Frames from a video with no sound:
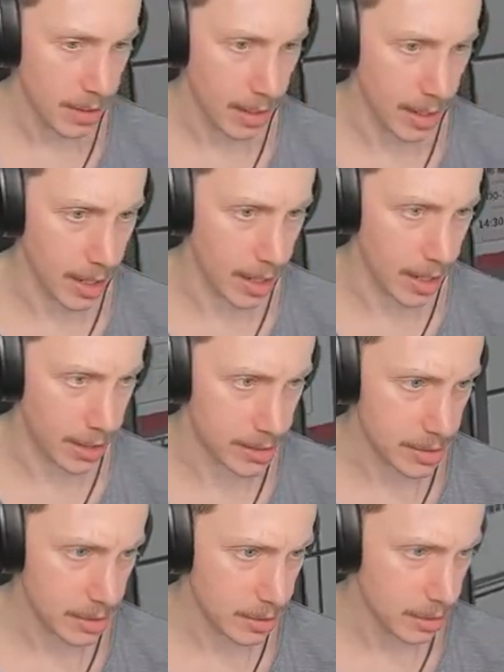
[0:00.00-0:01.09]

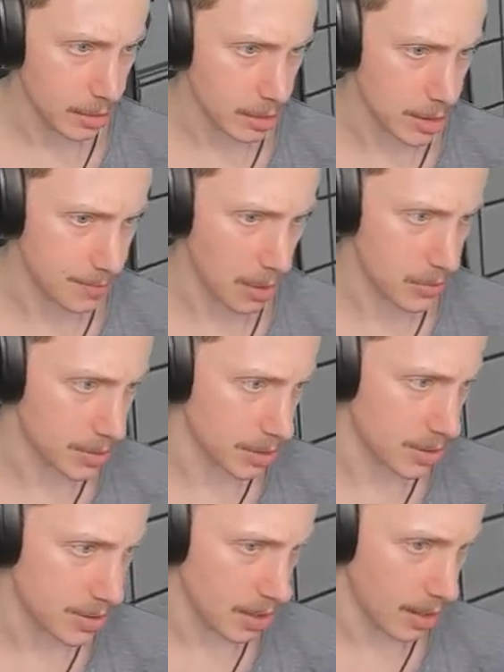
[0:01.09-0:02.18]
And these
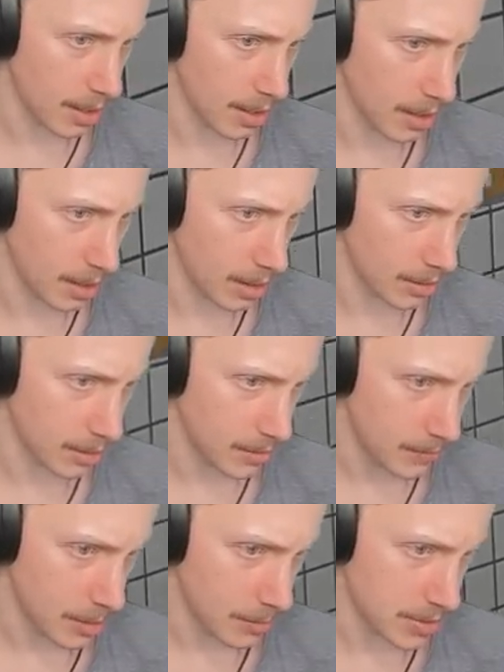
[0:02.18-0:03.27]
posters are
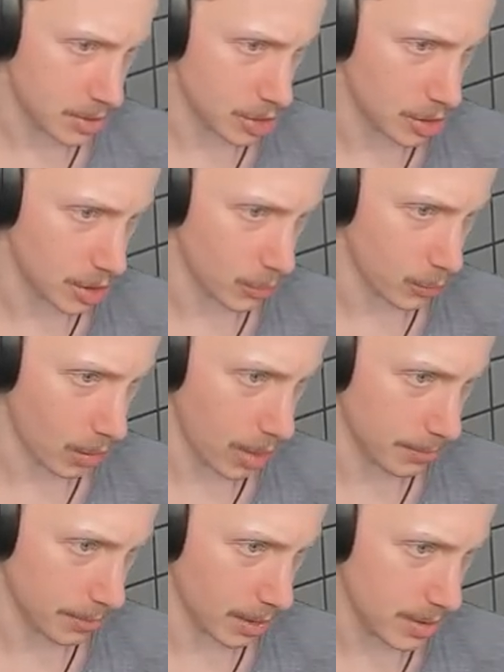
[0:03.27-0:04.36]
positioned in the
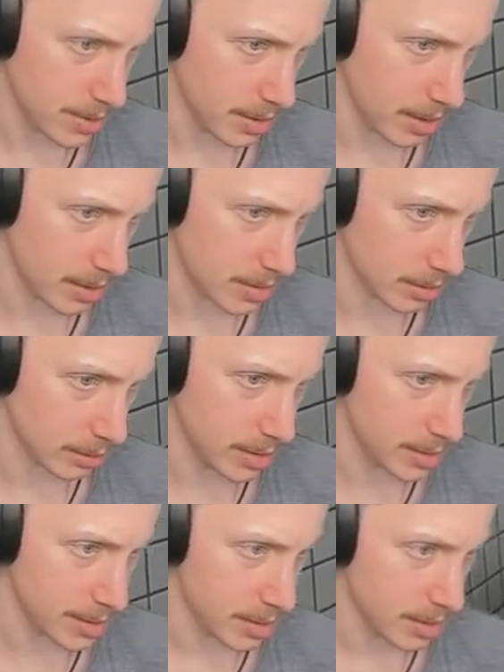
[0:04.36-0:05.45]
right place.
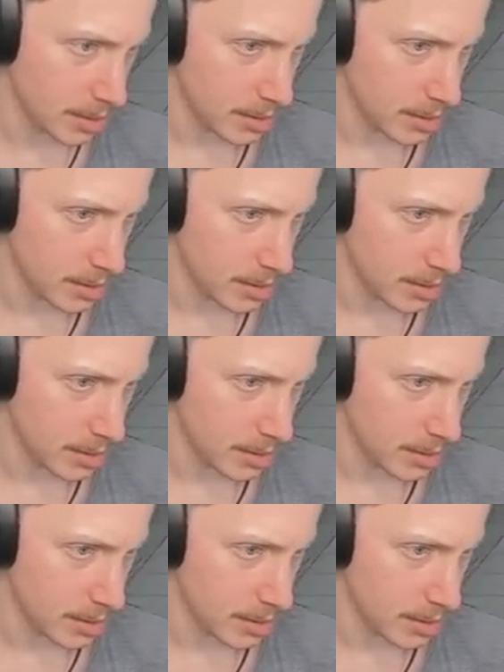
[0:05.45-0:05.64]
Excellent.